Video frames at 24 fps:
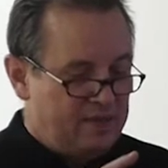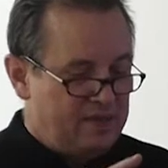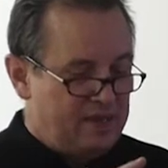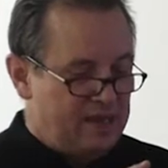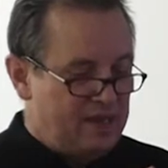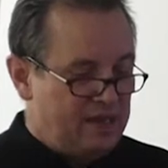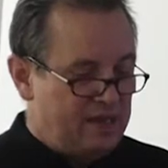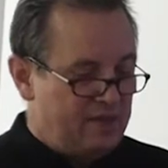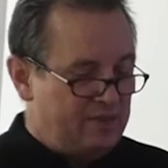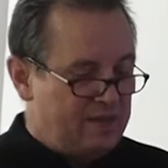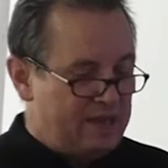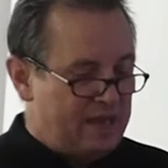then
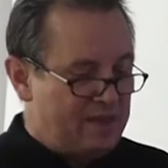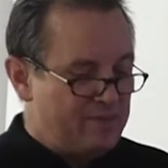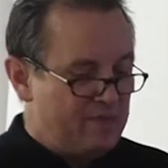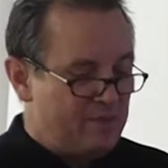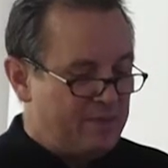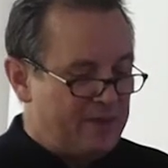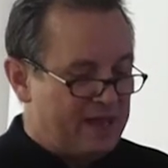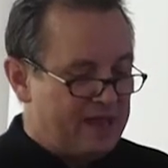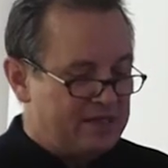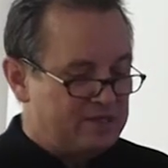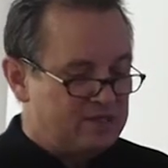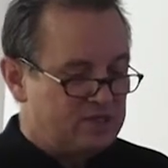he became a
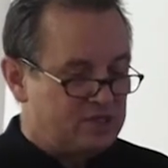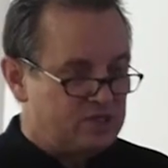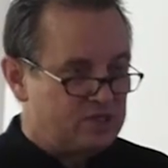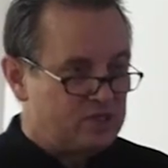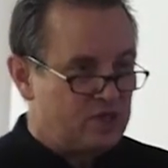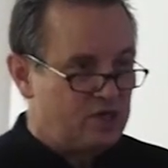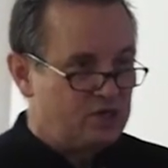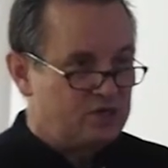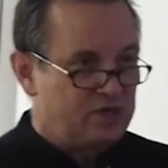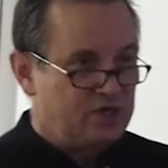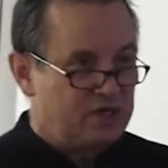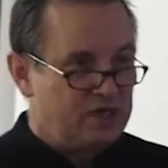plastic
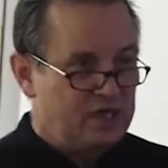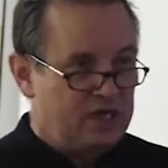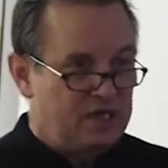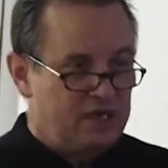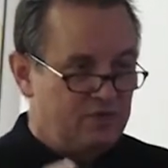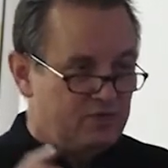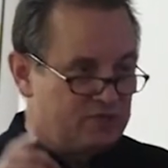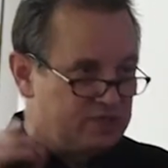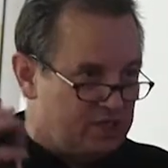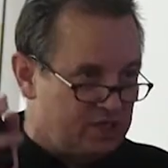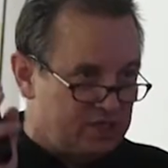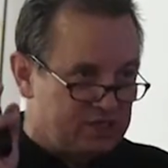surgeon. He
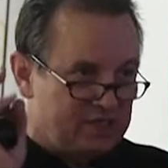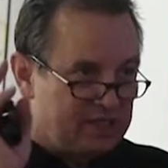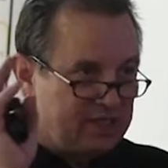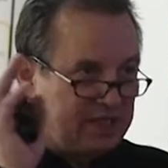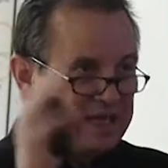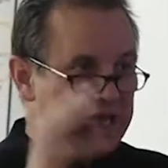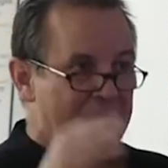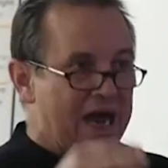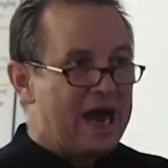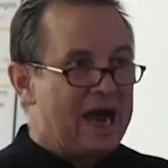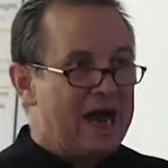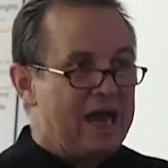was just the
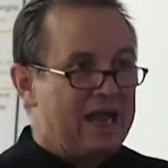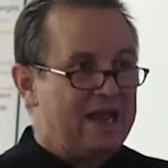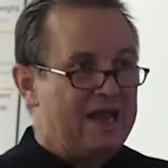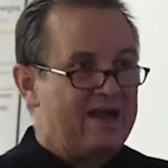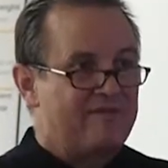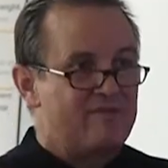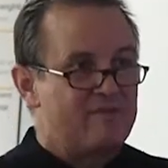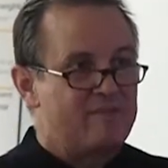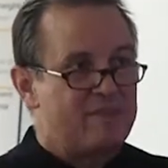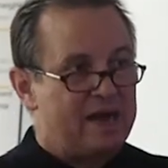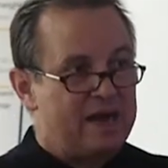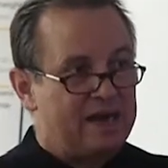guy.
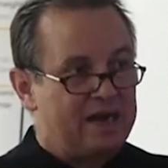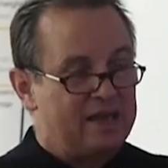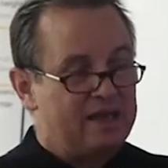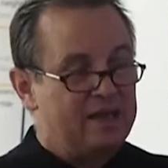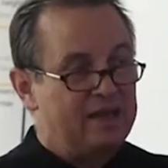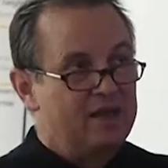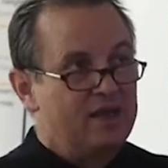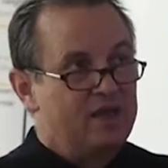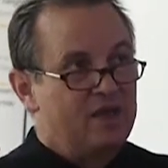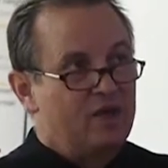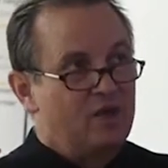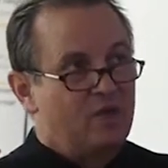Everybody
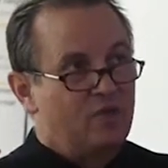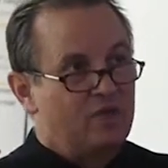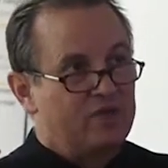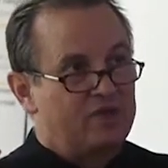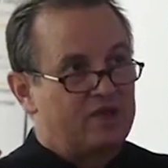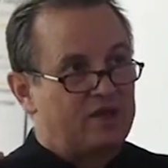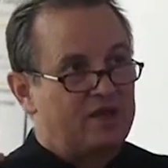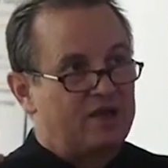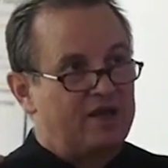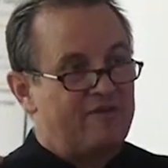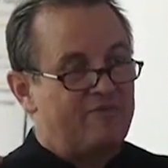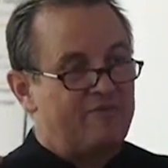with a
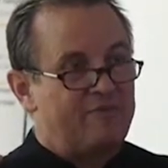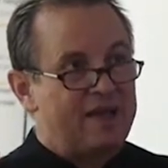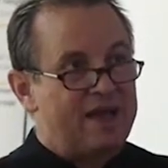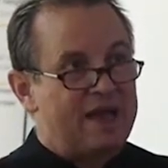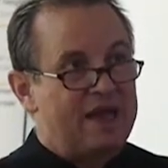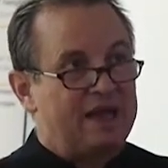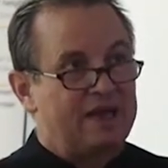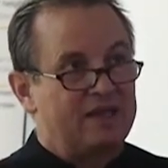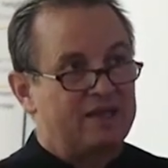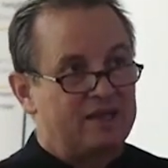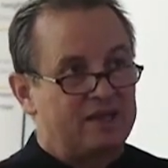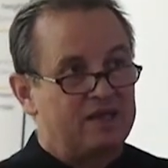cleft
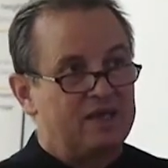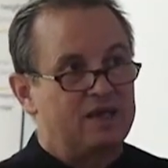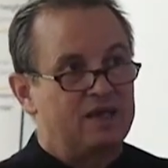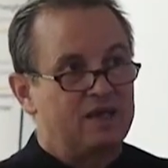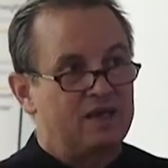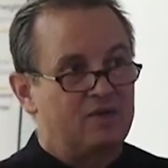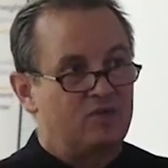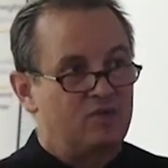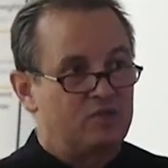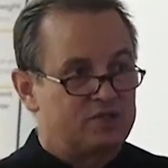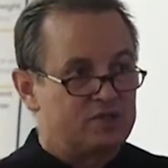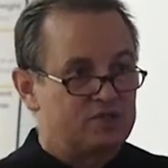palate
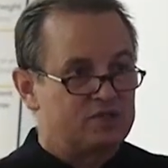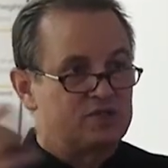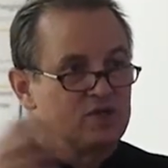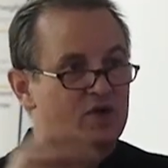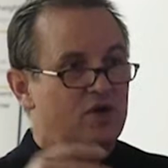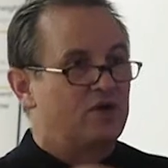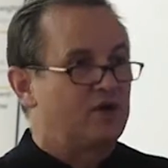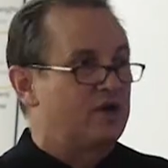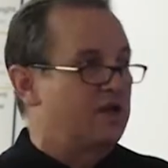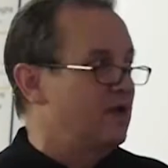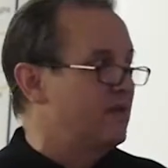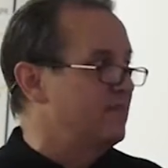kid would just go
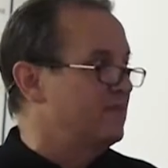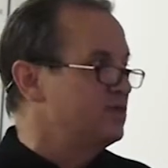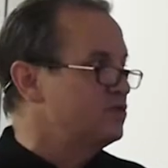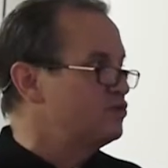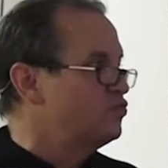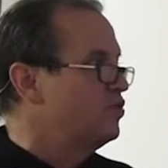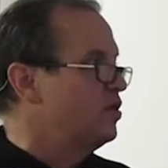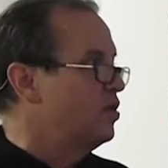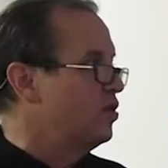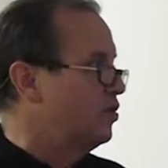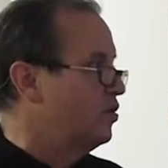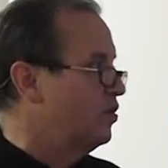to him. He's
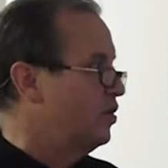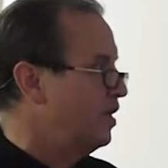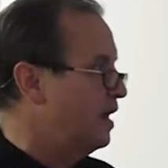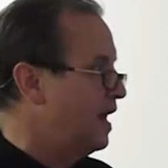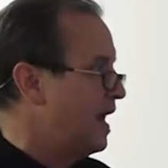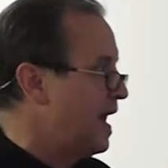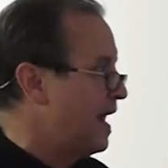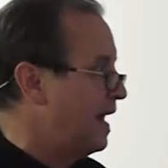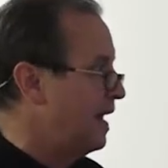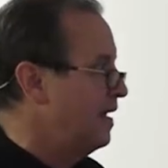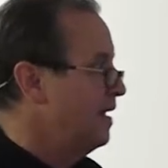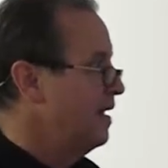real good
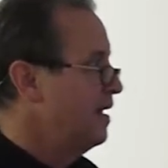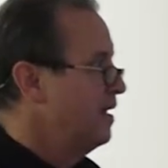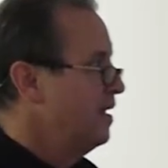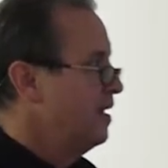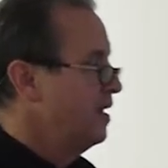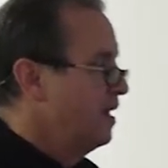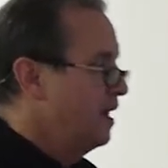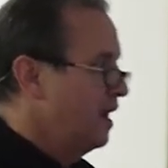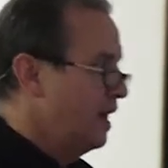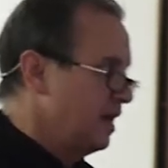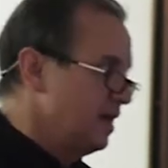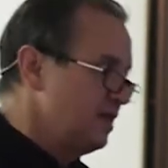at it.
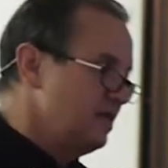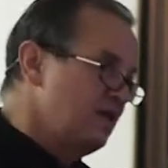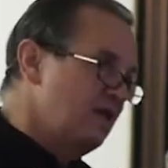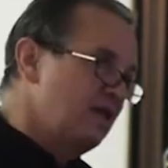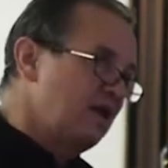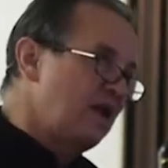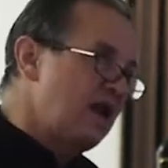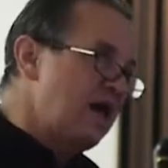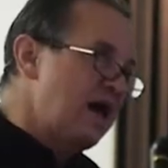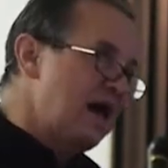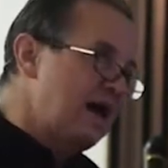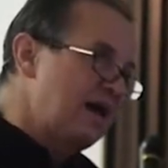And he did a
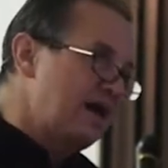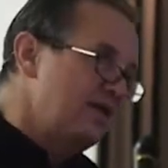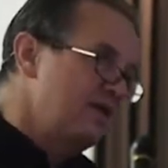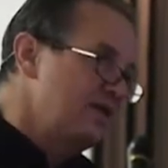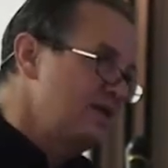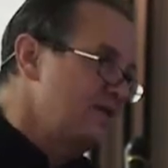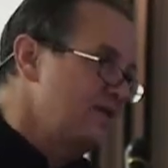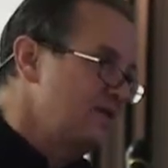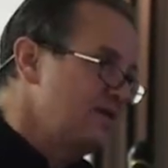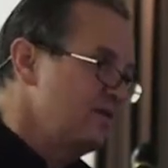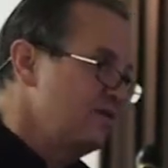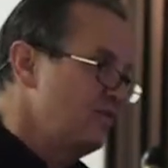lot of,
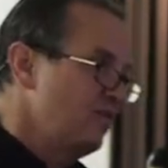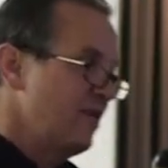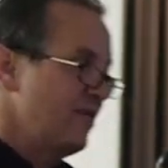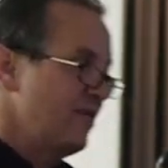we have